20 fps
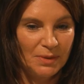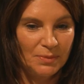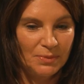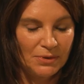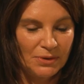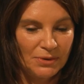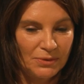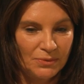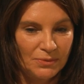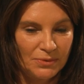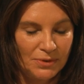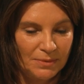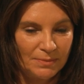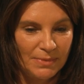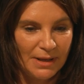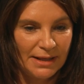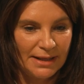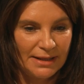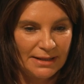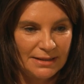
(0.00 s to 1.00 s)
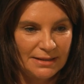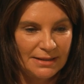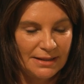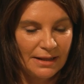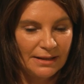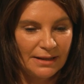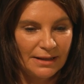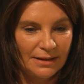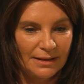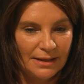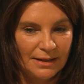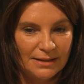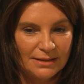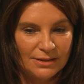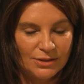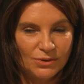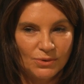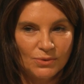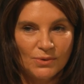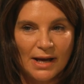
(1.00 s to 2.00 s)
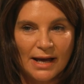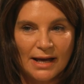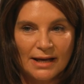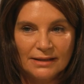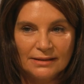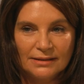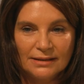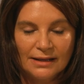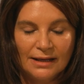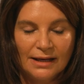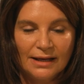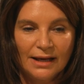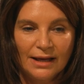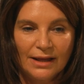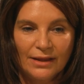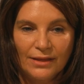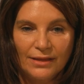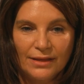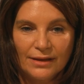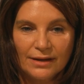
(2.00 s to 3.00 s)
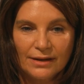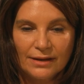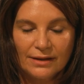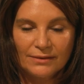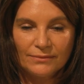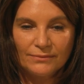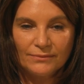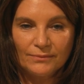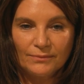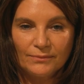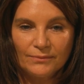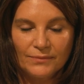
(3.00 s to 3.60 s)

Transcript: people were buying and selling things, you had the